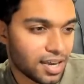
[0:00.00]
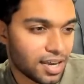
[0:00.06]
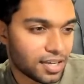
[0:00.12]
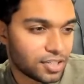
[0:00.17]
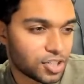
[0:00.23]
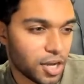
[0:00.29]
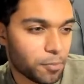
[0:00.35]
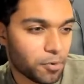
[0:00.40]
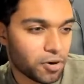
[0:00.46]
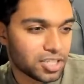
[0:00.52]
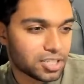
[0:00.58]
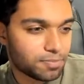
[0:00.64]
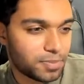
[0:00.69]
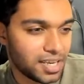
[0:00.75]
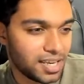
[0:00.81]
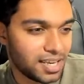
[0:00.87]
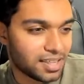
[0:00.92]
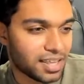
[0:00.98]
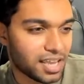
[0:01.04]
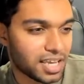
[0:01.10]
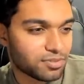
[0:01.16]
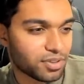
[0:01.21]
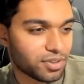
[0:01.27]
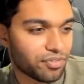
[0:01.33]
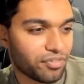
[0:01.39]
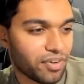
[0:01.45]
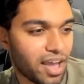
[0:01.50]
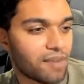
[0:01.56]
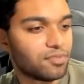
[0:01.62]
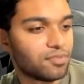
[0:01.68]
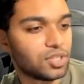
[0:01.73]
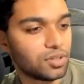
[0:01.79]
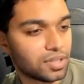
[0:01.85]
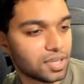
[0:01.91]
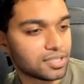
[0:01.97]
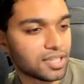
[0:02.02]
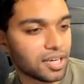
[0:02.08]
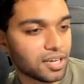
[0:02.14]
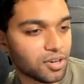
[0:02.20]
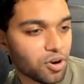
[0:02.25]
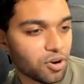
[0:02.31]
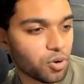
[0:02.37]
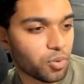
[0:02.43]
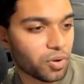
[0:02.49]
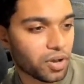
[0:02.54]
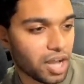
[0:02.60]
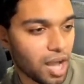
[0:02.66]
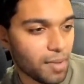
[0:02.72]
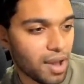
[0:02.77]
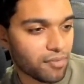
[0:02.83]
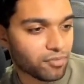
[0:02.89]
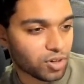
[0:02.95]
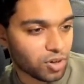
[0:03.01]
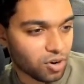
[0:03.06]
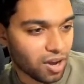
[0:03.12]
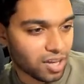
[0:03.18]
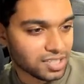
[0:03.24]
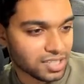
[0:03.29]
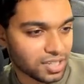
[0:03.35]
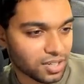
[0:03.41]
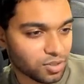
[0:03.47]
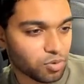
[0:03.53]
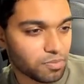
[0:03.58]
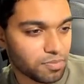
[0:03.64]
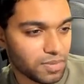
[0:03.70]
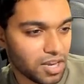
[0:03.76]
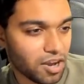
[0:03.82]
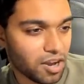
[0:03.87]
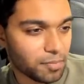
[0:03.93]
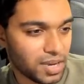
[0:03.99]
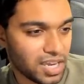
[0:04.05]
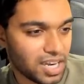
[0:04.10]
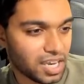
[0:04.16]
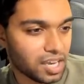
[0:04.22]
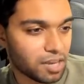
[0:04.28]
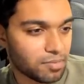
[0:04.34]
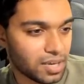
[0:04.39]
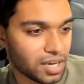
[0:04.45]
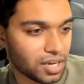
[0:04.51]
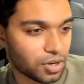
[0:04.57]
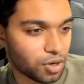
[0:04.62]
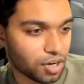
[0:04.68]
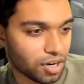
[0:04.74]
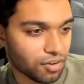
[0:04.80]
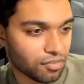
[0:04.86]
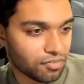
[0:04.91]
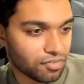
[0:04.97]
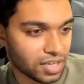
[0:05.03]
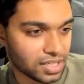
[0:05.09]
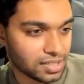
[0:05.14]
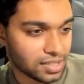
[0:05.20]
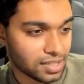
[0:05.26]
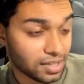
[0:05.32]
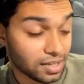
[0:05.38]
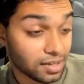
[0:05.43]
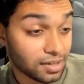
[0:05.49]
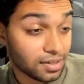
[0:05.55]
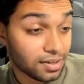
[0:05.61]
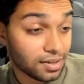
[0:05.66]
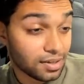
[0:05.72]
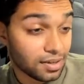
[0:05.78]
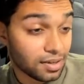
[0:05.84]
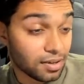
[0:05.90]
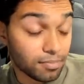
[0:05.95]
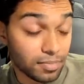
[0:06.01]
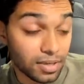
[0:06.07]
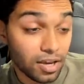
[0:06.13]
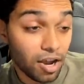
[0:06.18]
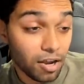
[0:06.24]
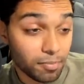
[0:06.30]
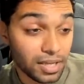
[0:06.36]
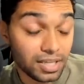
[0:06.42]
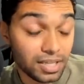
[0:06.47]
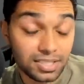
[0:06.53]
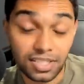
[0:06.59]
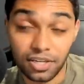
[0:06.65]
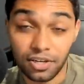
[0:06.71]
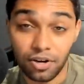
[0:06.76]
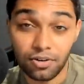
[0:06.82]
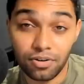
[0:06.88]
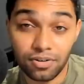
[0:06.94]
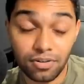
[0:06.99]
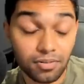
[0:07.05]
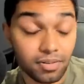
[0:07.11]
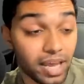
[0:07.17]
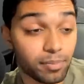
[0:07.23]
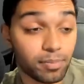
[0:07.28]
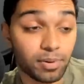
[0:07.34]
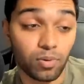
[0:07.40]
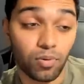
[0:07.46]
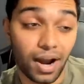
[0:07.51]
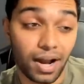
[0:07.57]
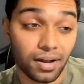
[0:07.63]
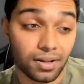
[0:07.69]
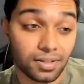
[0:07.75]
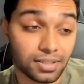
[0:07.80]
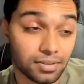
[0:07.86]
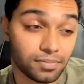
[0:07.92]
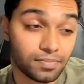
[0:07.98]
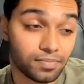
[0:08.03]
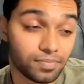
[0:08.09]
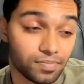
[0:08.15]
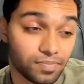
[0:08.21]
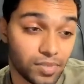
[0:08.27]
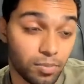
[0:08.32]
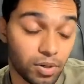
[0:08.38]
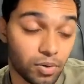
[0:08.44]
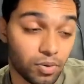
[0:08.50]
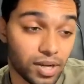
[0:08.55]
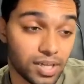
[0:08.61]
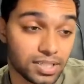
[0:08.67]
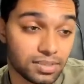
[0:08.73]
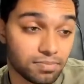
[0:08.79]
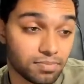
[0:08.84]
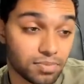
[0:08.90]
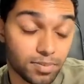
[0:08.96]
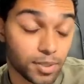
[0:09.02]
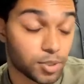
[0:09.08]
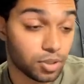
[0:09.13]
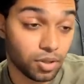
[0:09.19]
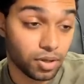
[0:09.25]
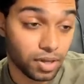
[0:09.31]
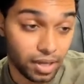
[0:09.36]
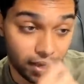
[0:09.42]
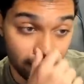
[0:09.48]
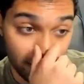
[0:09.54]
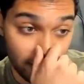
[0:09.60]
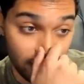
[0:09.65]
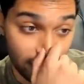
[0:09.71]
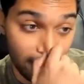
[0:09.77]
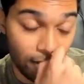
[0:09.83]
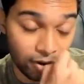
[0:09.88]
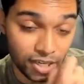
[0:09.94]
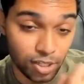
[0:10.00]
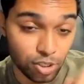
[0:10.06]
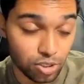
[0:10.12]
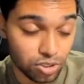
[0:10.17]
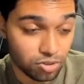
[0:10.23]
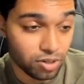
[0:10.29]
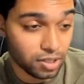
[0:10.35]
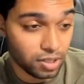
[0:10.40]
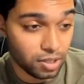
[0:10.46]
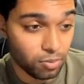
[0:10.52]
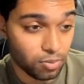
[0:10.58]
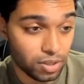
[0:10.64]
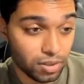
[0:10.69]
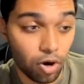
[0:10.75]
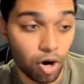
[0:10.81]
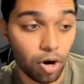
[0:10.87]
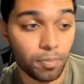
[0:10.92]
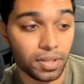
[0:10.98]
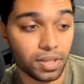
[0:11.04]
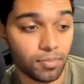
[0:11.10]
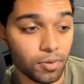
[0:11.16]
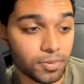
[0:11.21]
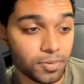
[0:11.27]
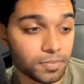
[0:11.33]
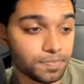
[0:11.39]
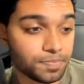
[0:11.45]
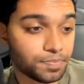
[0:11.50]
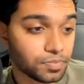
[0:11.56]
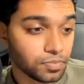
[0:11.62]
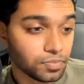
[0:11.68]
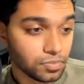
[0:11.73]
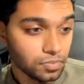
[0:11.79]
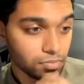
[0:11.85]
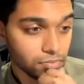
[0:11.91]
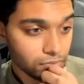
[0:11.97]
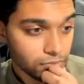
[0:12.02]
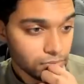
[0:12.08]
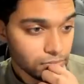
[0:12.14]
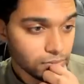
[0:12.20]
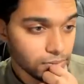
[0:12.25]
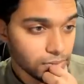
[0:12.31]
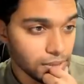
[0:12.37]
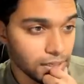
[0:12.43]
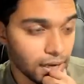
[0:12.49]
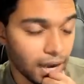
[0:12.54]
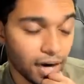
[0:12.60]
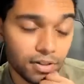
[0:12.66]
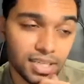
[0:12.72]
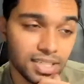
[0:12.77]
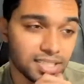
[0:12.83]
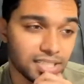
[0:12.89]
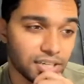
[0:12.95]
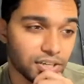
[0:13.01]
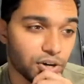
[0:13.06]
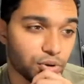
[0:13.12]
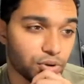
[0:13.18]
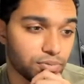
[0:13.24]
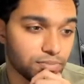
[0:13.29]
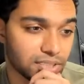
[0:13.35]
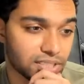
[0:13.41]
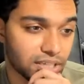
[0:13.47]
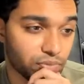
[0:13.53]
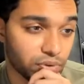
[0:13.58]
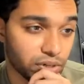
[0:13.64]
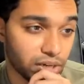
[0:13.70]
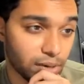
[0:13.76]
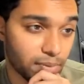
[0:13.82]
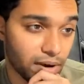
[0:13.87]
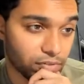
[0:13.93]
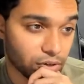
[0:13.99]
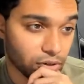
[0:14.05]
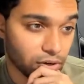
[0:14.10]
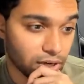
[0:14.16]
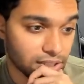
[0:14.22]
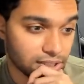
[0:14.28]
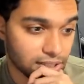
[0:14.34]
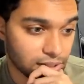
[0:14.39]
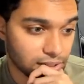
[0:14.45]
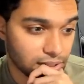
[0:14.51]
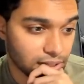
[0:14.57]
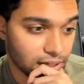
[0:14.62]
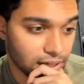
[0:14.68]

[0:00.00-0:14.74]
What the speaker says: JPress P, thanks for the 5. Do you think Sengoku will come after Cross Guild? Would Mihawk beating him be a good enough feat? Mihawk beating Sengoku? That'd be wild. That'd be crazy. Especially looking at, like, Aokiji struggling with Garp at the moment. I don't think Sengoku himself would come after Cross Guild.